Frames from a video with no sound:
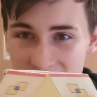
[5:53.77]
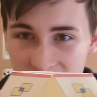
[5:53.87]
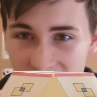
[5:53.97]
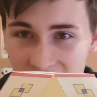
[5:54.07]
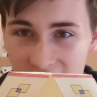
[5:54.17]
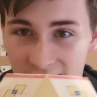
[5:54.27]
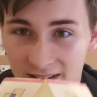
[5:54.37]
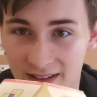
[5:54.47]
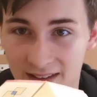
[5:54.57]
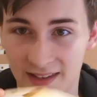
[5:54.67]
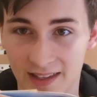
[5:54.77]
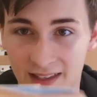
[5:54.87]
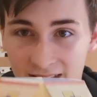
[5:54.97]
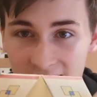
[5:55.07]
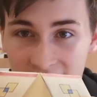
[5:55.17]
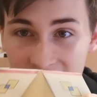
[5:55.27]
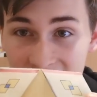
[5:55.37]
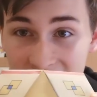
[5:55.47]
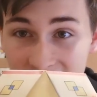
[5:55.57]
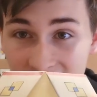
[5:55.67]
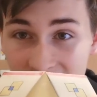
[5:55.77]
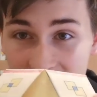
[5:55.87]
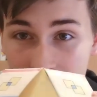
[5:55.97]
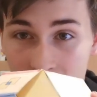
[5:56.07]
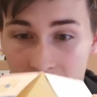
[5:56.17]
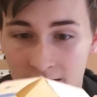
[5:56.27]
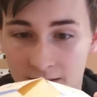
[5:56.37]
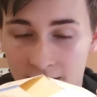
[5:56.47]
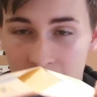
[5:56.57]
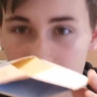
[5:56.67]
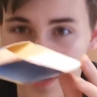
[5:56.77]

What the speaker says: So you have this flat bit, right,